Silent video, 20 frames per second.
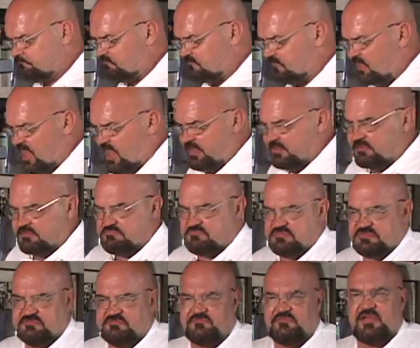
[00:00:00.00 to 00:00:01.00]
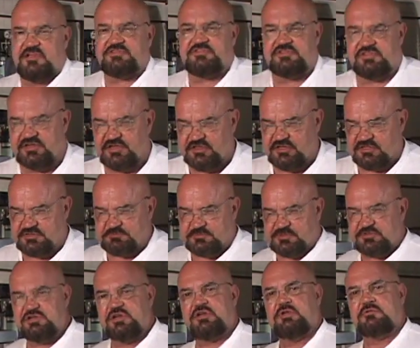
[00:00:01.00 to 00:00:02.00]
lot invested in this
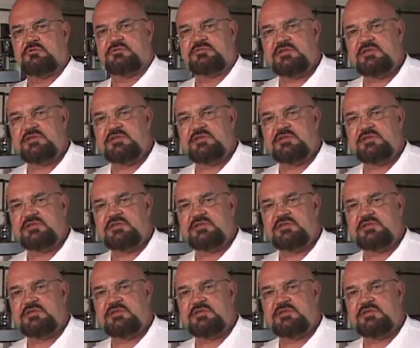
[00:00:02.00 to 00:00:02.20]
particular